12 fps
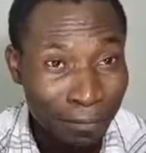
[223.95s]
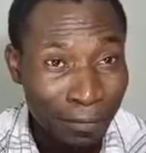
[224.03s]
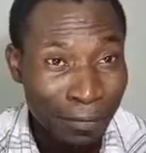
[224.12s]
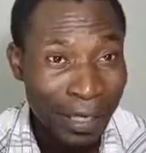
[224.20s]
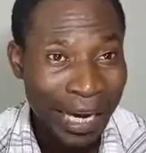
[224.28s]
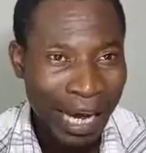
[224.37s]

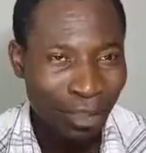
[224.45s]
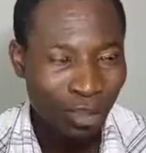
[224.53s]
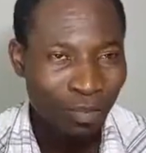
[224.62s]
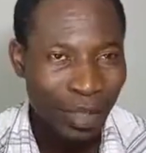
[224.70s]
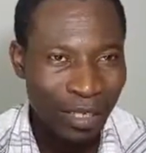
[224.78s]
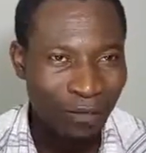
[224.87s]
It has to
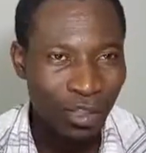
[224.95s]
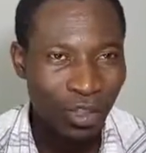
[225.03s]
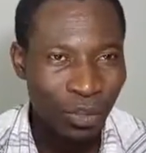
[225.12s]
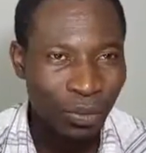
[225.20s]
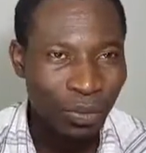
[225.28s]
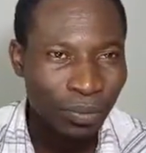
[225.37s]
benefit you.
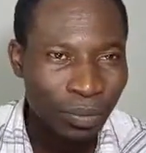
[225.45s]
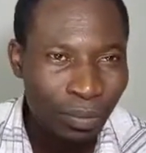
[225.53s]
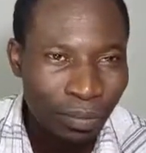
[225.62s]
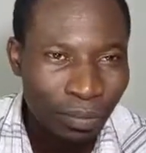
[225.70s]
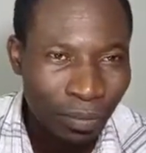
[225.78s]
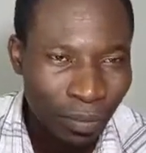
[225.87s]

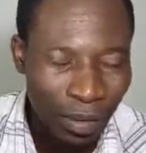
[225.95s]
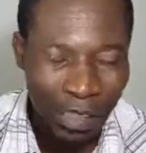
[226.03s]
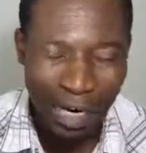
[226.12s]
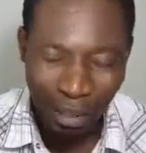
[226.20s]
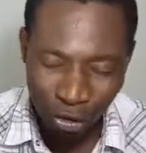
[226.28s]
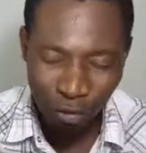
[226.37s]
It
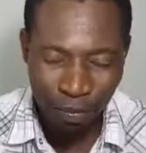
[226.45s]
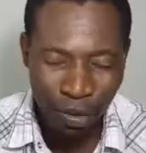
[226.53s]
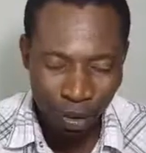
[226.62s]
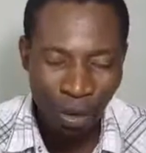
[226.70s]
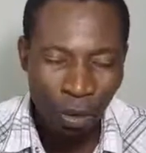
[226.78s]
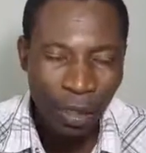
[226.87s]
has to be
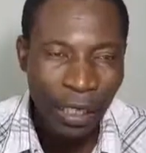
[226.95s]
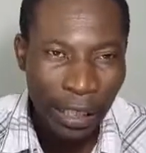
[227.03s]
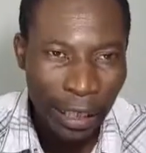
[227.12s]
your way.